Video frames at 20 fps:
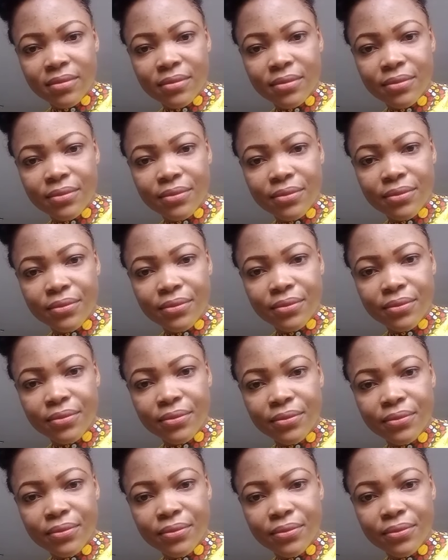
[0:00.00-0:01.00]

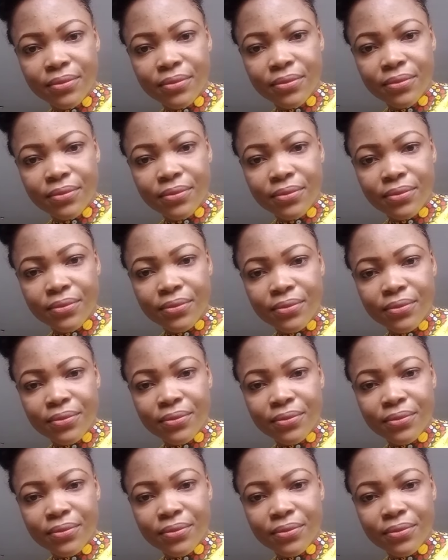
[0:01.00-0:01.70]
No one is speaking in this clip.